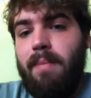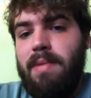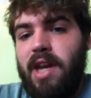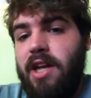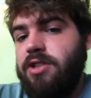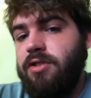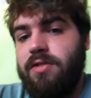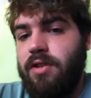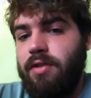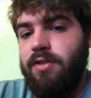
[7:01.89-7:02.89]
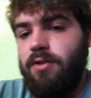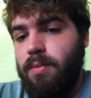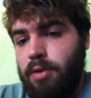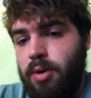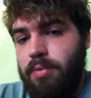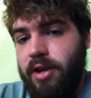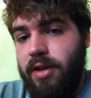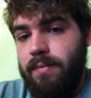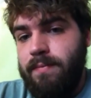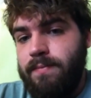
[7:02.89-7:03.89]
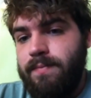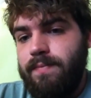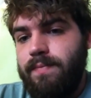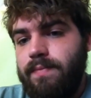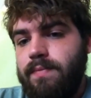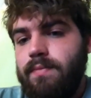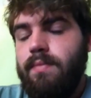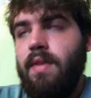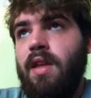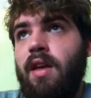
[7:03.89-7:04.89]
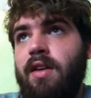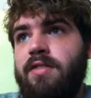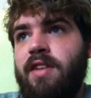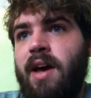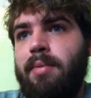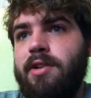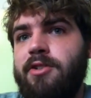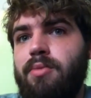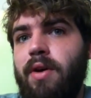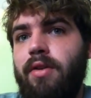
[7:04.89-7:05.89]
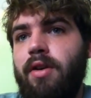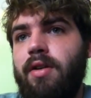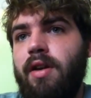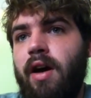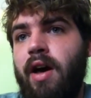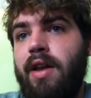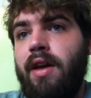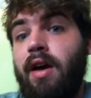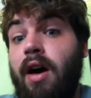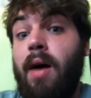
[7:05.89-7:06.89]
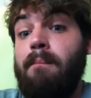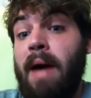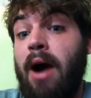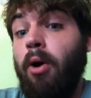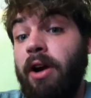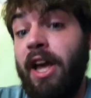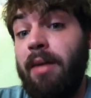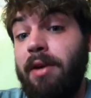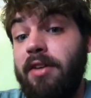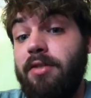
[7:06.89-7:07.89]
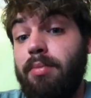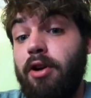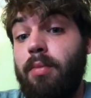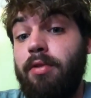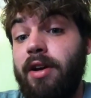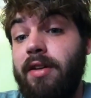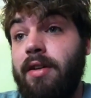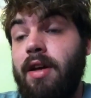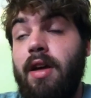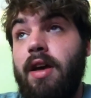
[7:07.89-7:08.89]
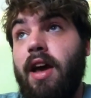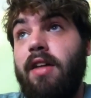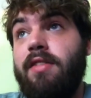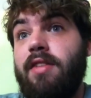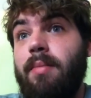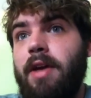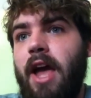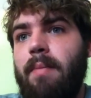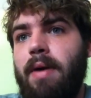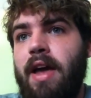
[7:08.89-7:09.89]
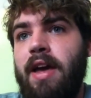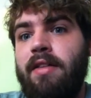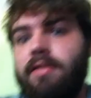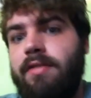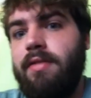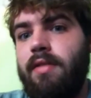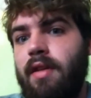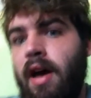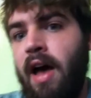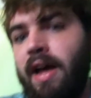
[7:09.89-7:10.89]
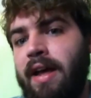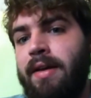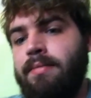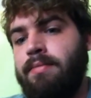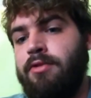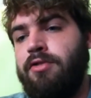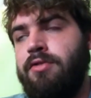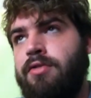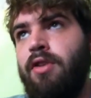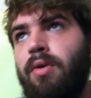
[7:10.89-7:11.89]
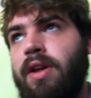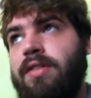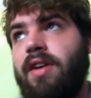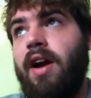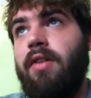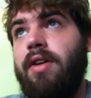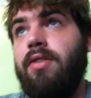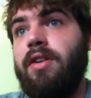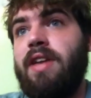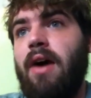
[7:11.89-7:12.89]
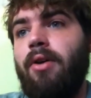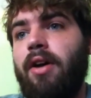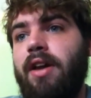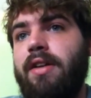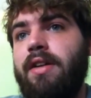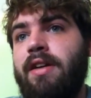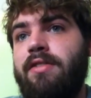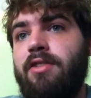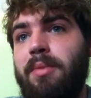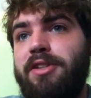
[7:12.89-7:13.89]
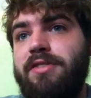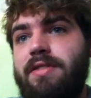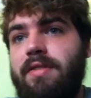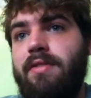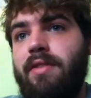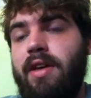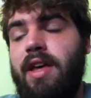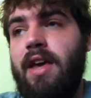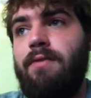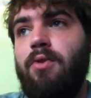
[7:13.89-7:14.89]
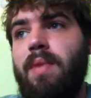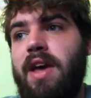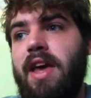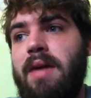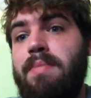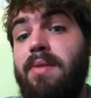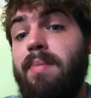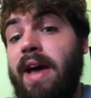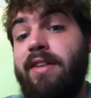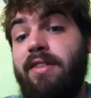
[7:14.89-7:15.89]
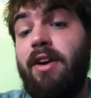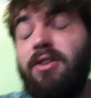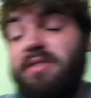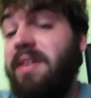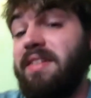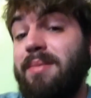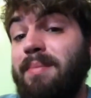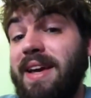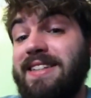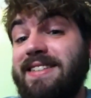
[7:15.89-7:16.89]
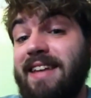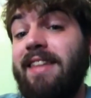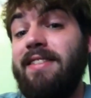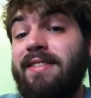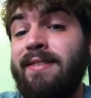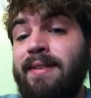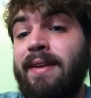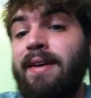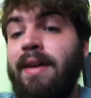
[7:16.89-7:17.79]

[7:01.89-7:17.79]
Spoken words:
or not miniatures and grids are appropriate. Establish whether or not power gaming is appropriate. In some campaigns, I don't entirely look down on it. It's so much as it's like, if you make a min-maxed character that doesn't make sense,